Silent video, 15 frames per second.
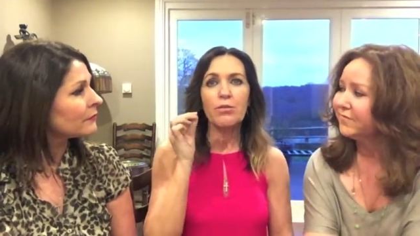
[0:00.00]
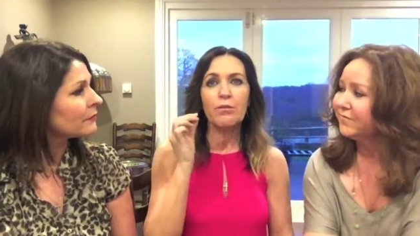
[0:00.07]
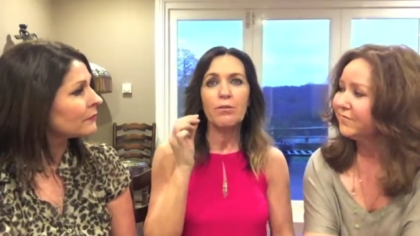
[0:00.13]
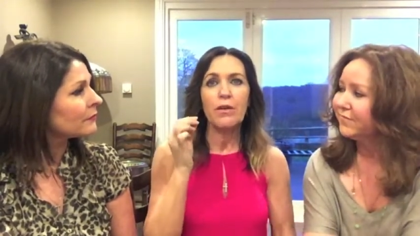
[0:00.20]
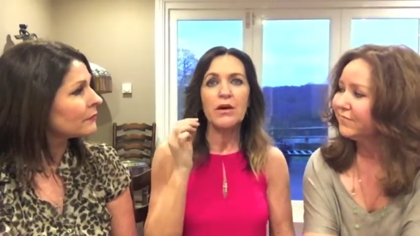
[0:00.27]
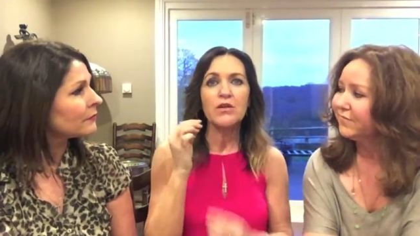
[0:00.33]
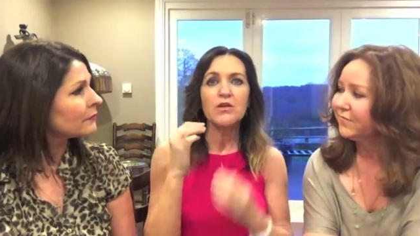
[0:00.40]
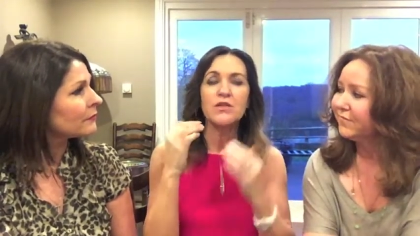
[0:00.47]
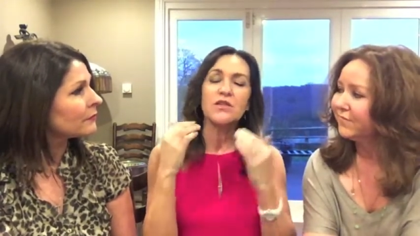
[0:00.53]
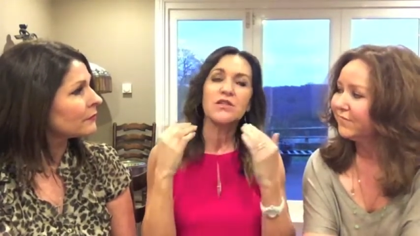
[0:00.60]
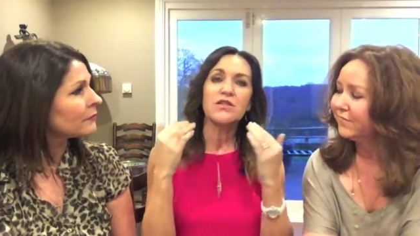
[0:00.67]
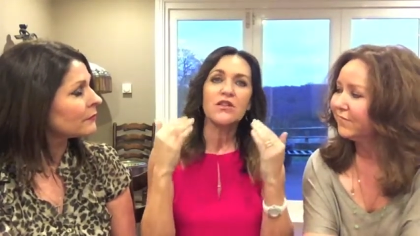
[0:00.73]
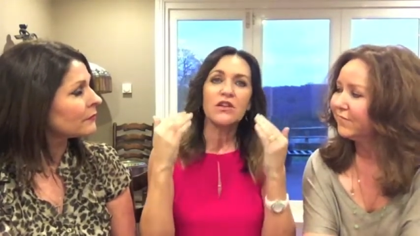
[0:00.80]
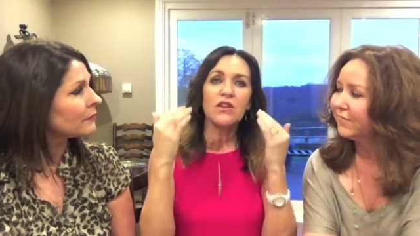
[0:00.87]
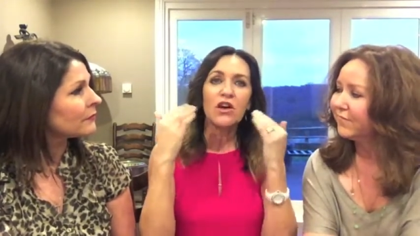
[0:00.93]
Speaker 1: pulses
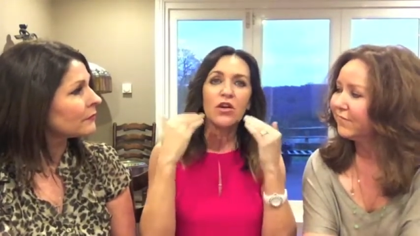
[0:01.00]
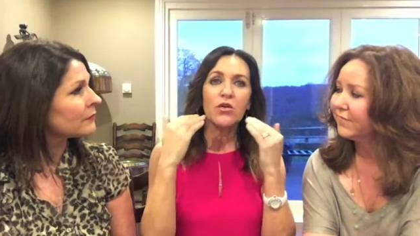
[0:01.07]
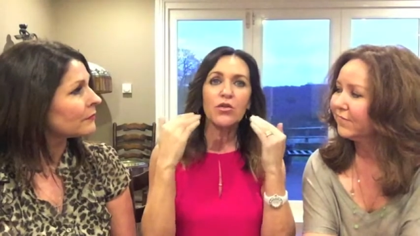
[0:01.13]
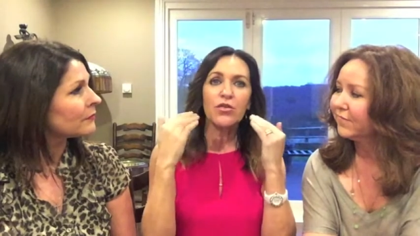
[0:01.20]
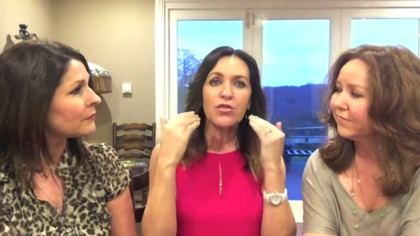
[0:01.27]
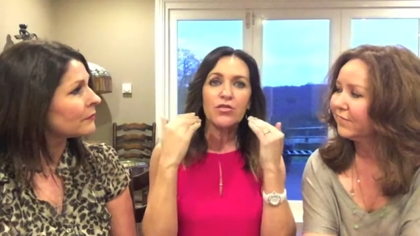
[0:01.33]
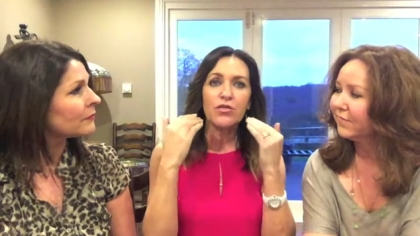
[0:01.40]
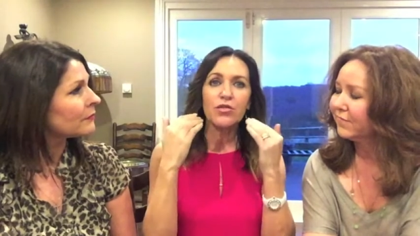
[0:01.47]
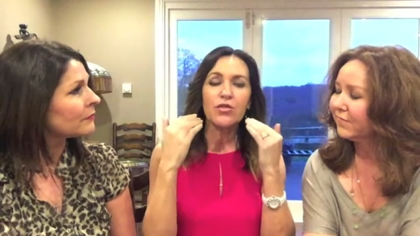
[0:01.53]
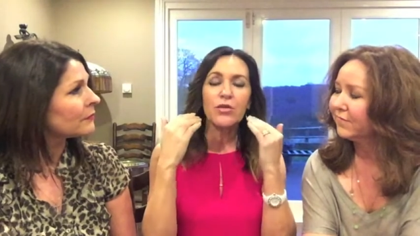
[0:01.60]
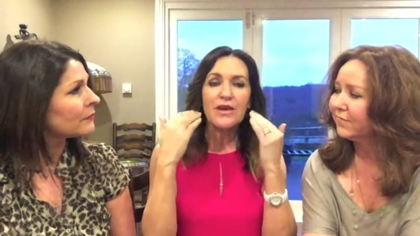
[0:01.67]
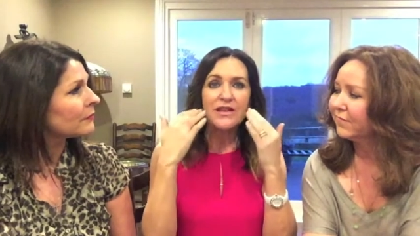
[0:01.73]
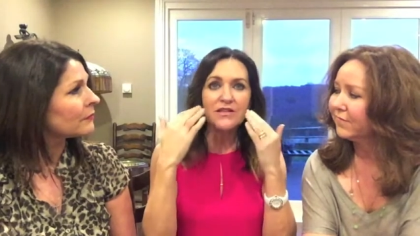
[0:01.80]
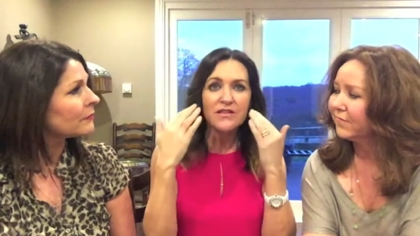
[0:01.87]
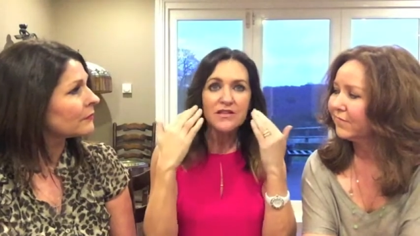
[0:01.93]
that go through
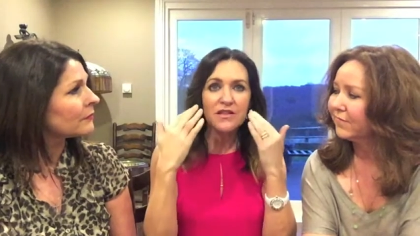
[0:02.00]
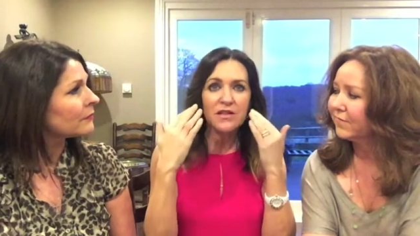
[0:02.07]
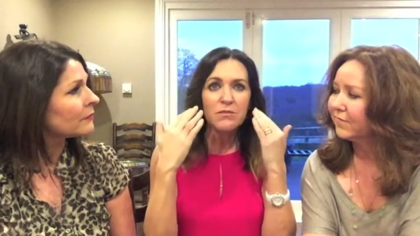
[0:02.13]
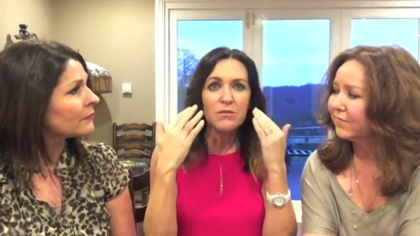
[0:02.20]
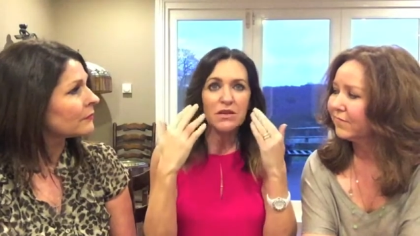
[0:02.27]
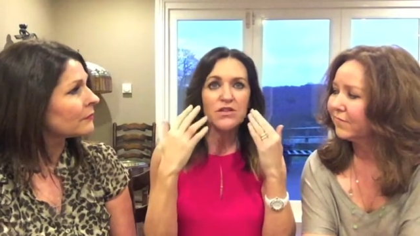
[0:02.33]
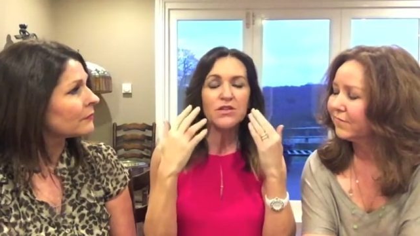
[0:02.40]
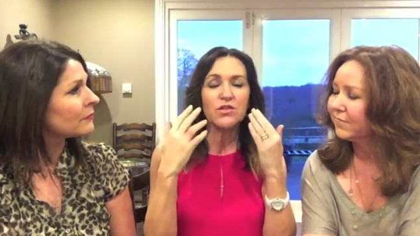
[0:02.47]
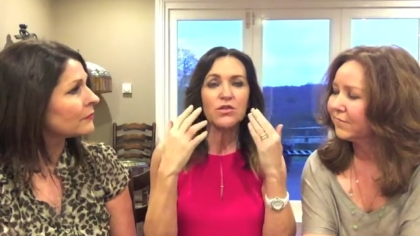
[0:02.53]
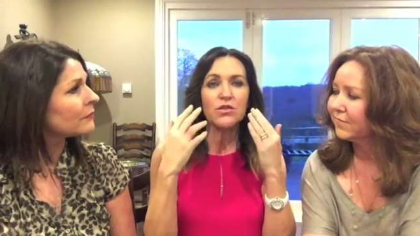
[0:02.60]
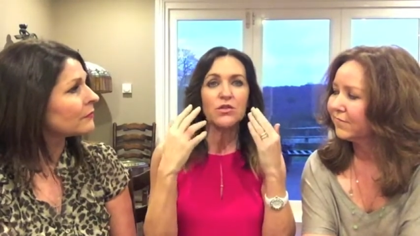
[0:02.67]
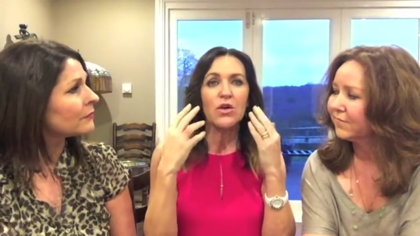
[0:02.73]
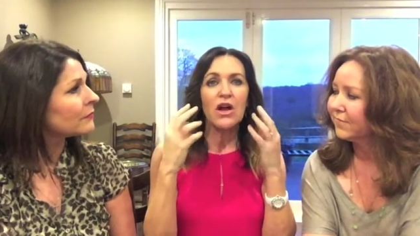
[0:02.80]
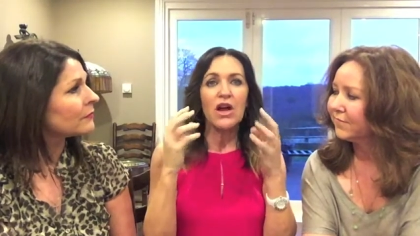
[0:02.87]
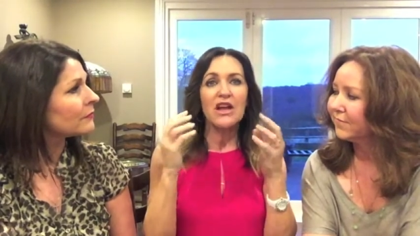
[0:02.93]
into the
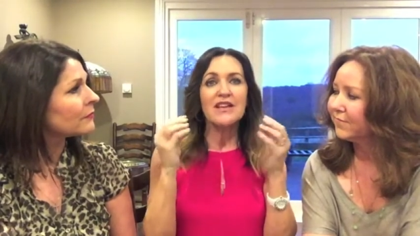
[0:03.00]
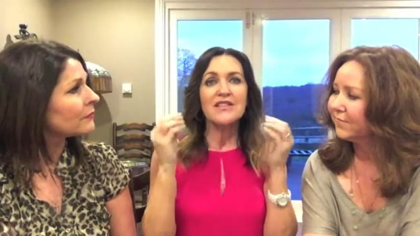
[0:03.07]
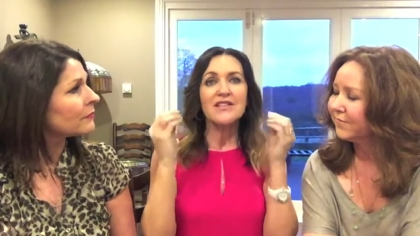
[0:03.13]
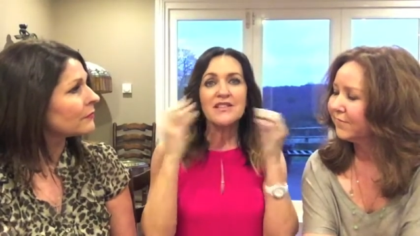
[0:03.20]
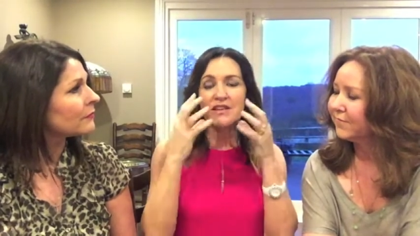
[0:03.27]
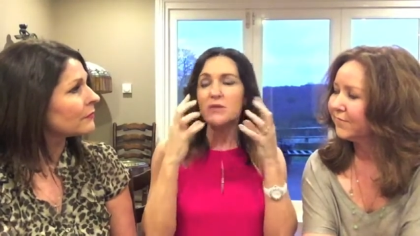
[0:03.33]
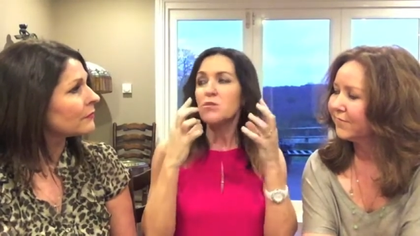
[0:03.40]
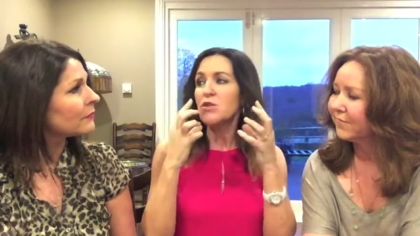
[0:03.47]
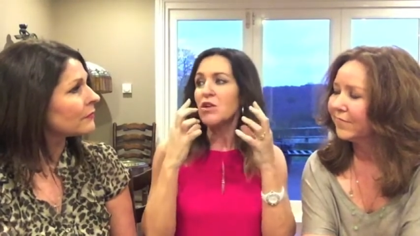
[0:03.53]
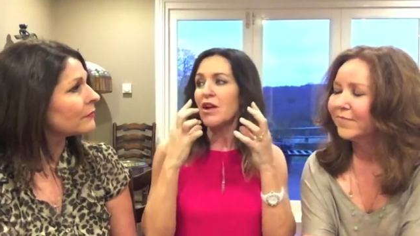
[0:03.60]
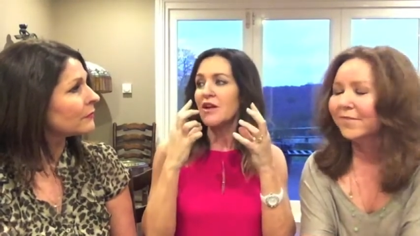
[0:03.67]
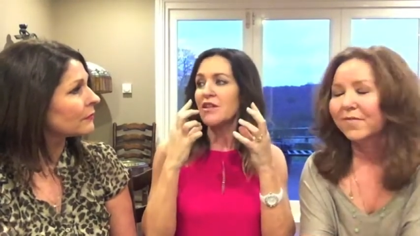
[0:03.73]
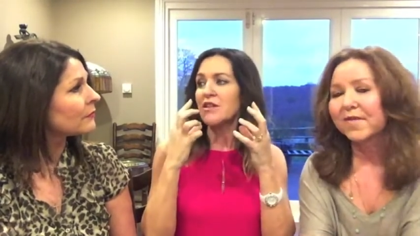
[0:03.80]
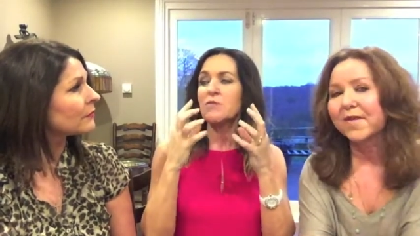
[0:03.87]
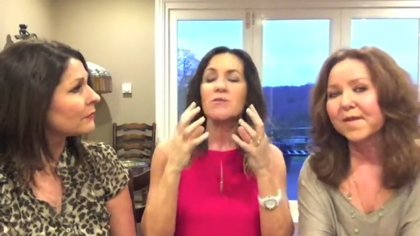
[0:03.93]
muscle
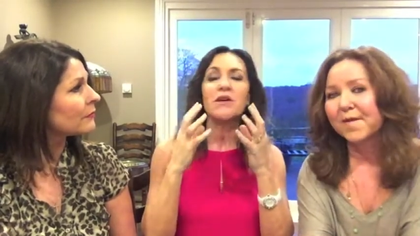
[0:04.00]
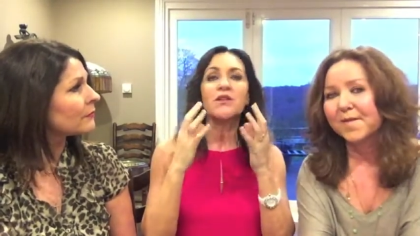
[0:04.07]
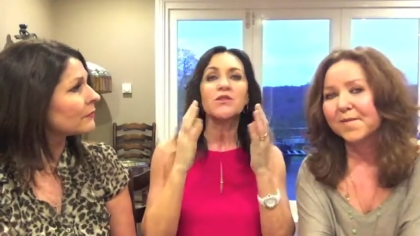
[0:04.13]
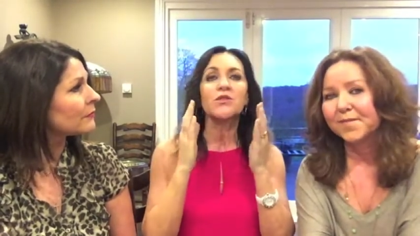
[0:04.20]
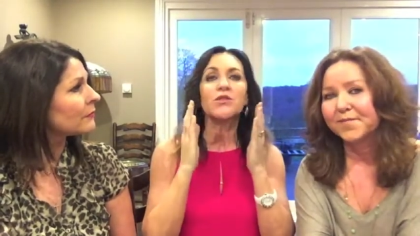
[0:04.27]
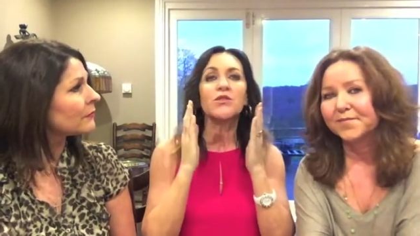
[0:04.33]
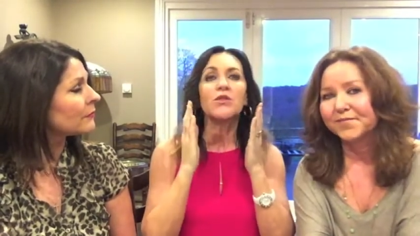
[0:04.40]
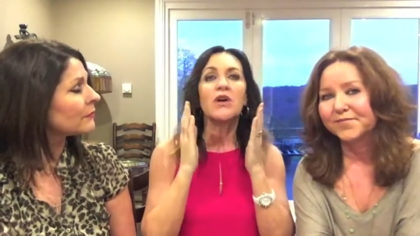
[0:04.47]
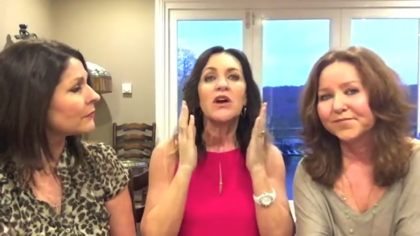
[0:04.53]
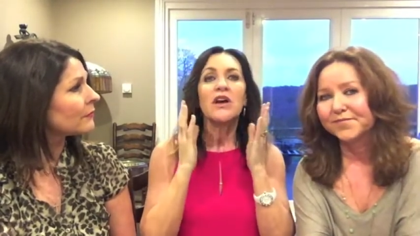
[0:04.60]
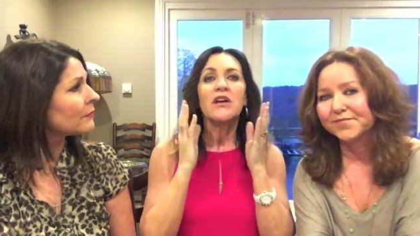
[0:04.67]
stimulate the muscle